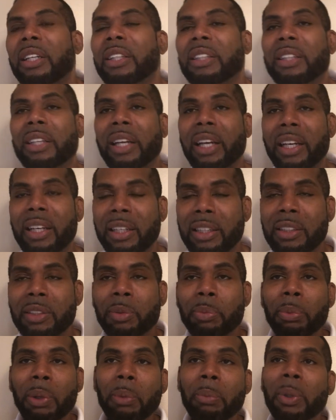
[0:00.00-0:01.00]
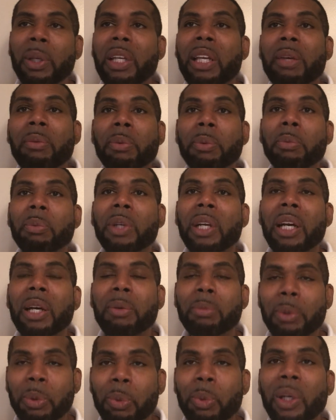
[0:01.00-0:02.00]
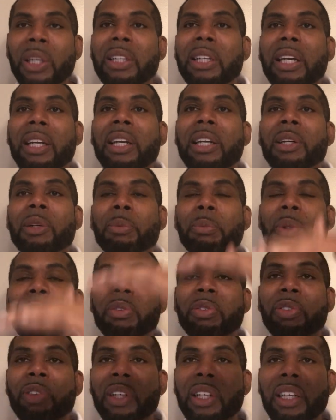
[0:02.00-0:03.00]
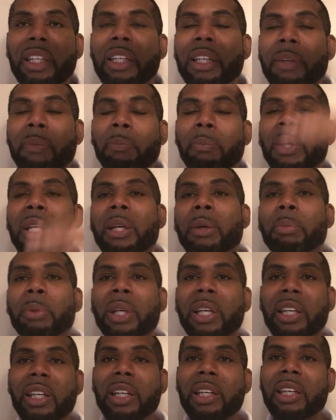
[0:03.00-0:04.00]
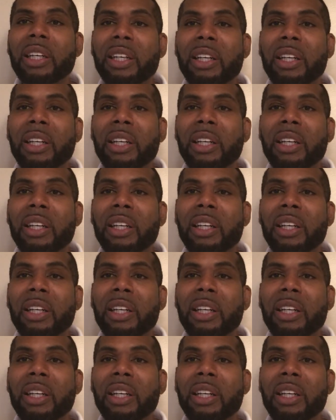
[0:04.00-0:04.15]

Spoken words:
Yeah, this may be keeping them down, but one day they're going to be free and be up here.